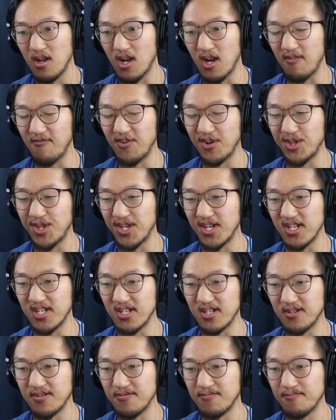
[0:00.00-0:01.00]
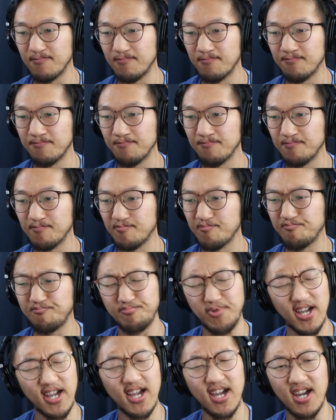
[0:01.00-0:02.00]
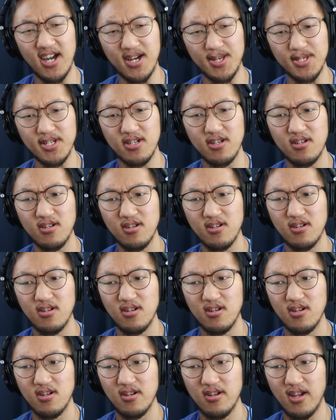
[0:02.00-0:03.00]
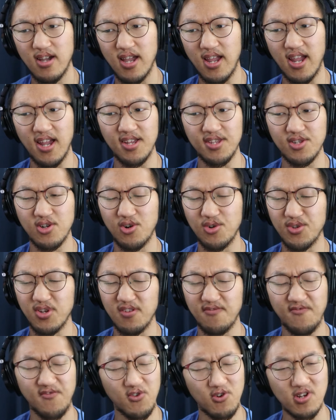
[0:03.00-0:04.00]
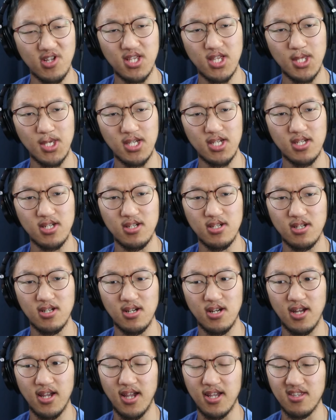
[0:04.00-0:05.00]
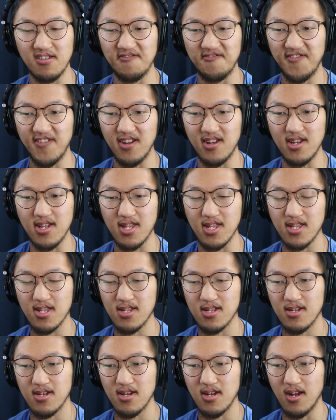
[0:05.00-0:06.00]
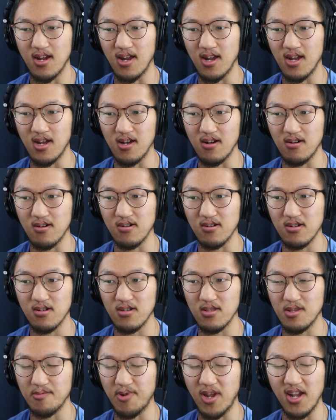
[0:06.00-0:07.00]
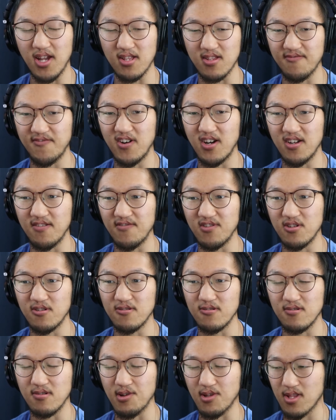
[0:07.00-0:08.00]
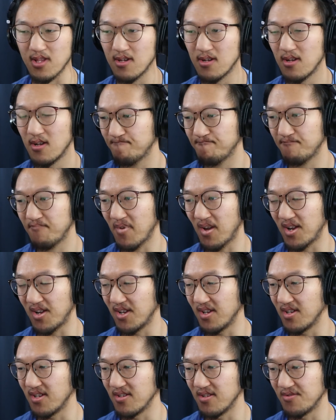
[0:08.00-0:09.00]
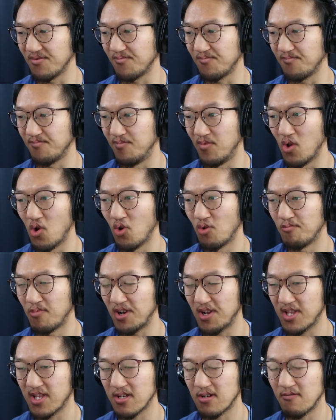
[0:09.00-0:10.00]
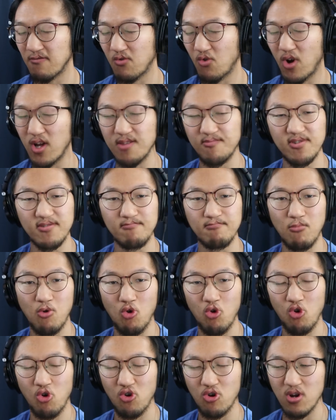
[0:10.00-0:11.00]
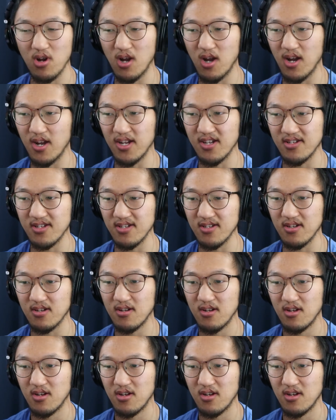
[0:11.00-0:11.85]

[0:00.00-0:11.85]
everything bad and all the adversity I had to face the past 5 years. I know myself quite a bit more. I